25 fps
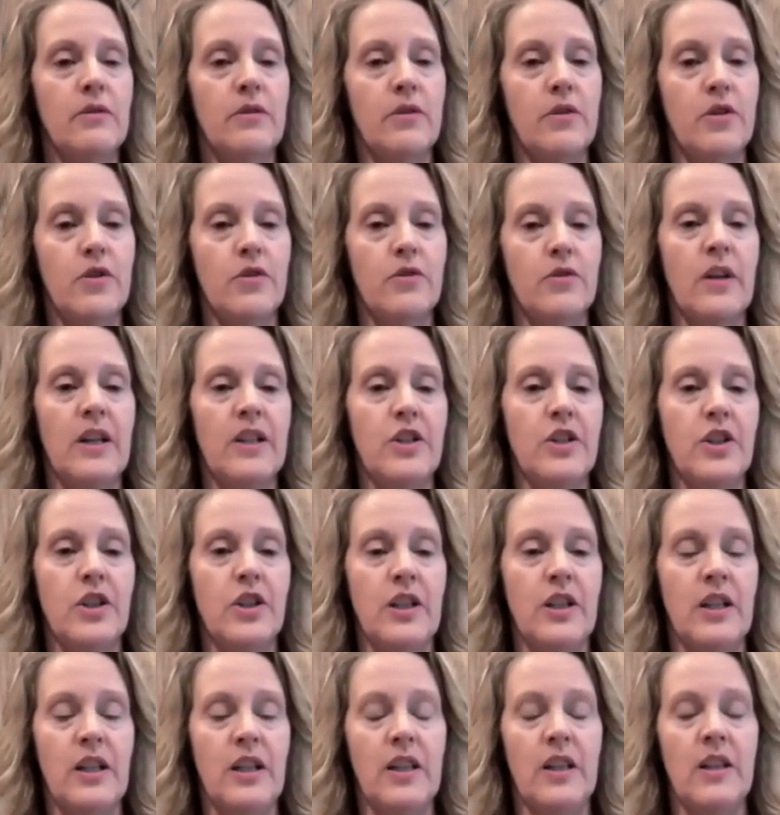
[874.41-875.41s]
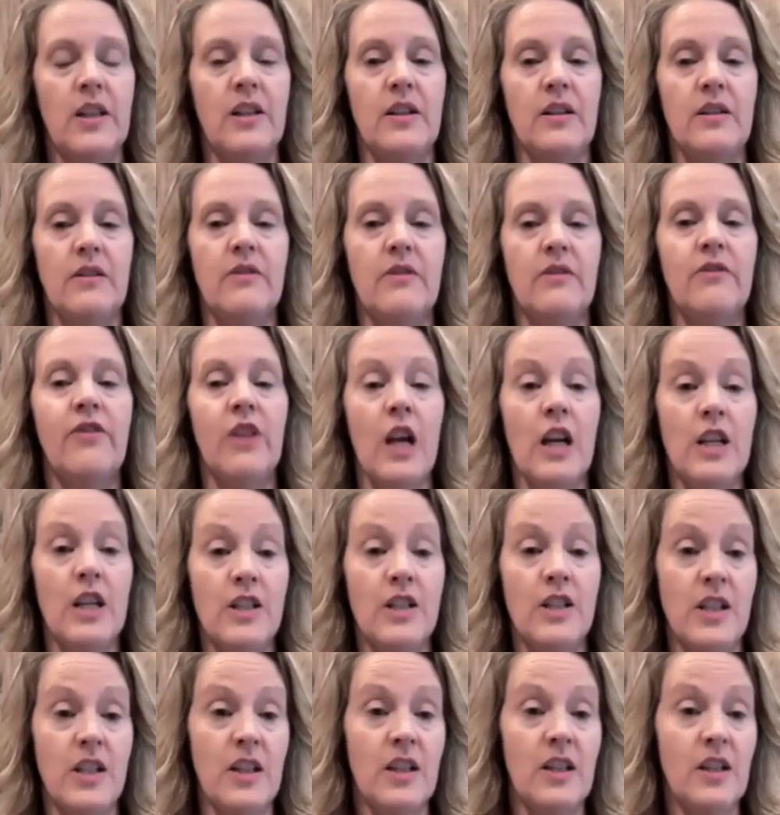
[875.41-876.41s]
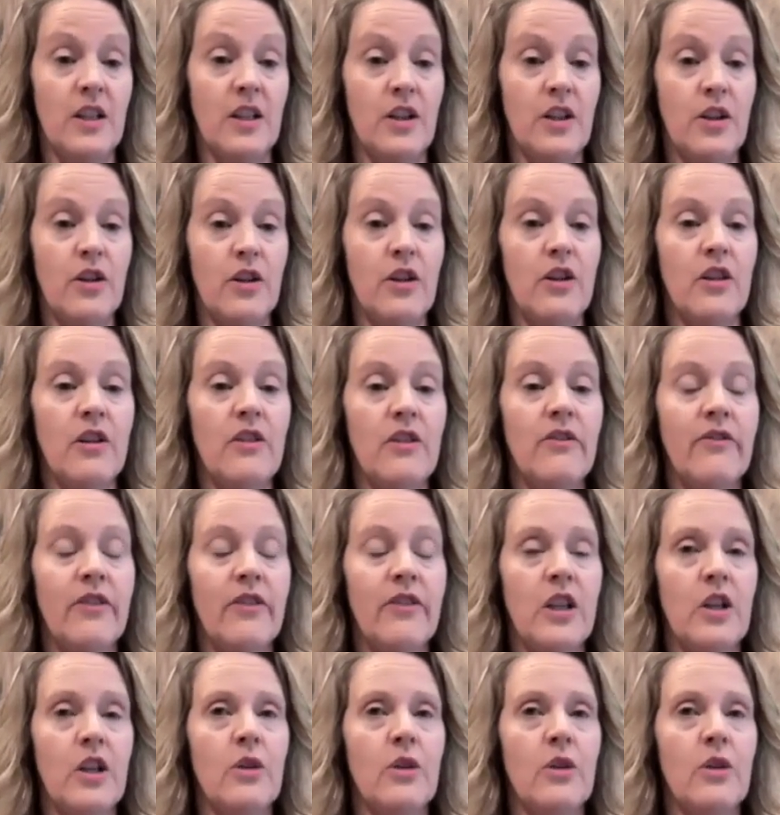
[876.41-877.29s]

stretching flossing the nerve,